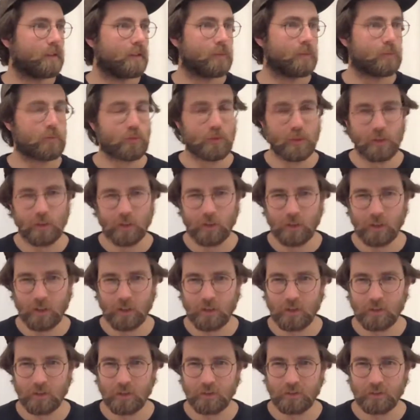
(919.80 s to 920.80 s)

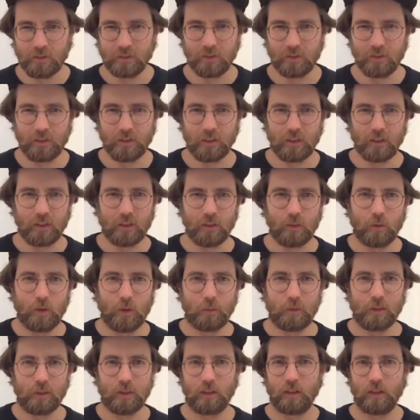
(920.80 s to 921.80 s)
pre-order
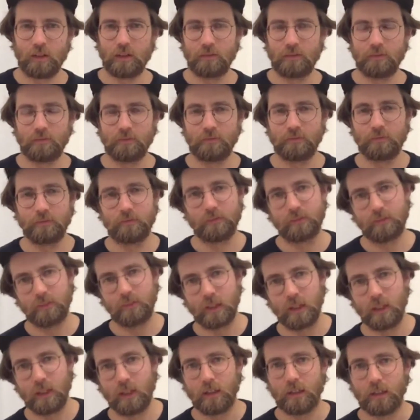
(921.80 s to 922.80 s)
website,
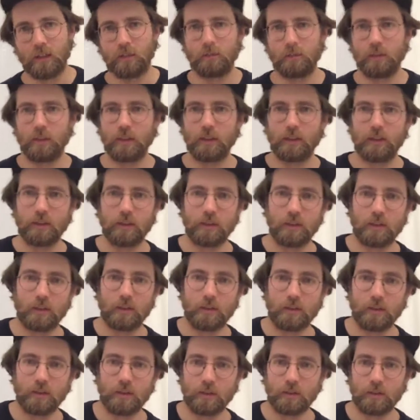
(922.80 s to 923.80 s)
but
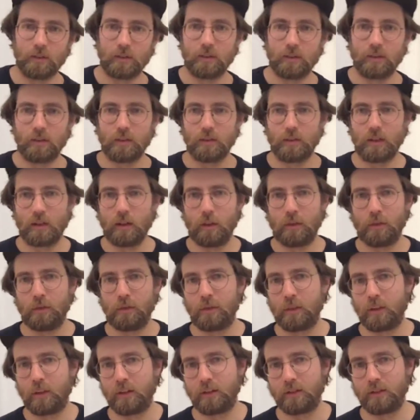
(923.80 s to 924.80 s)
I
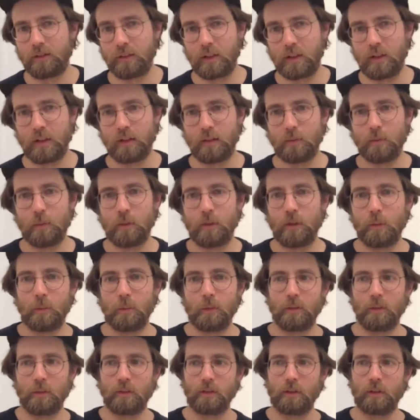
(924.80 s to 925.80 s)
think there are more
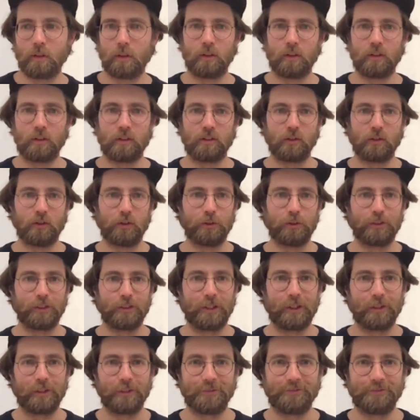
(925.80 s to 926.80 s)
important things to do
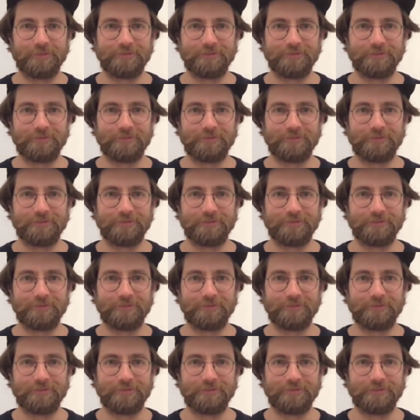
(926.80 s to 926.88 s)
now.